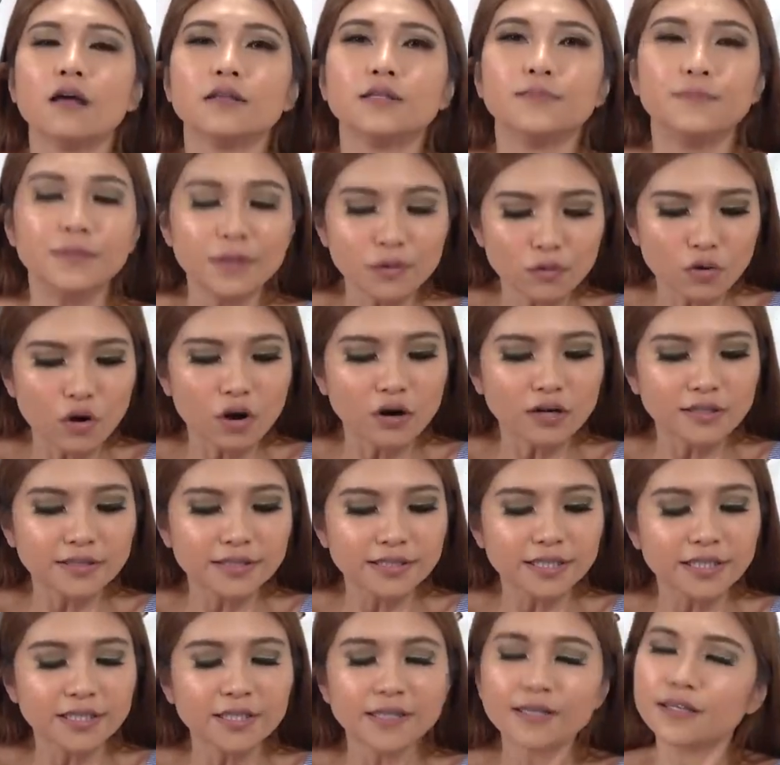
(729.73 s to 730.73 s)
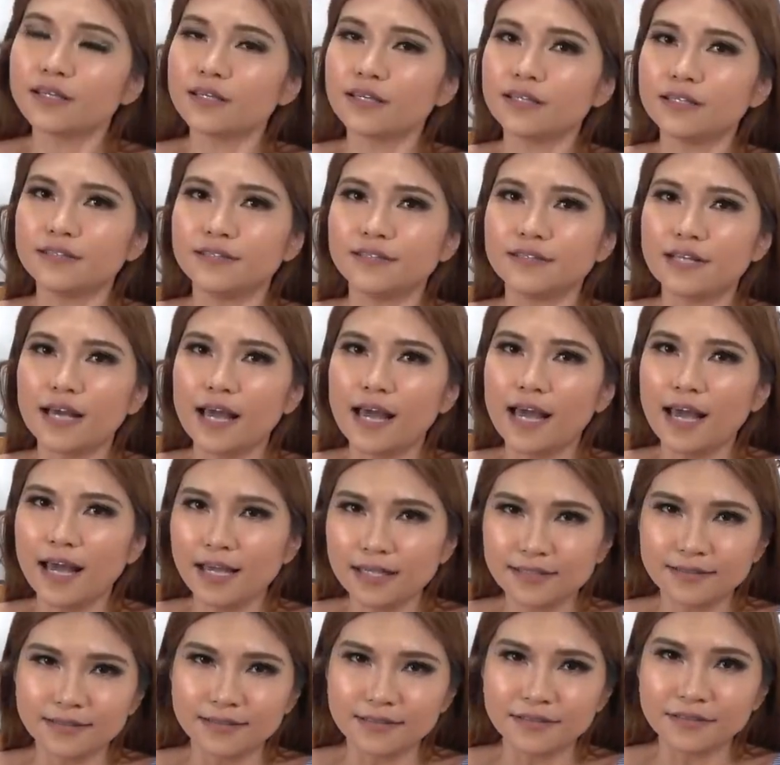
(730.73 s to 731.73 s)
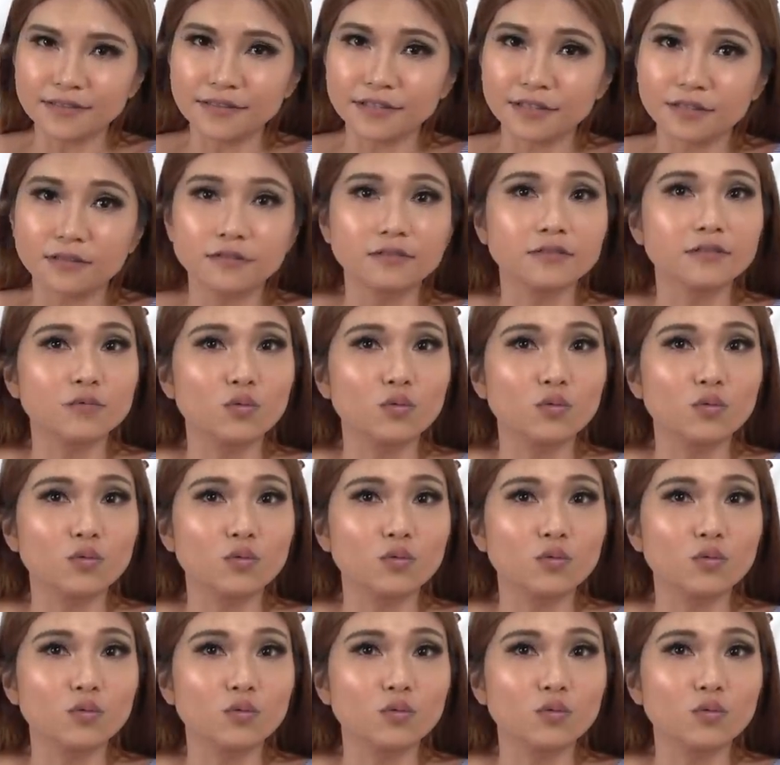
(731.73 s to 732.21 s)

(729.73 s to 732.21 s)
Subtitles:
The build quality is excellent.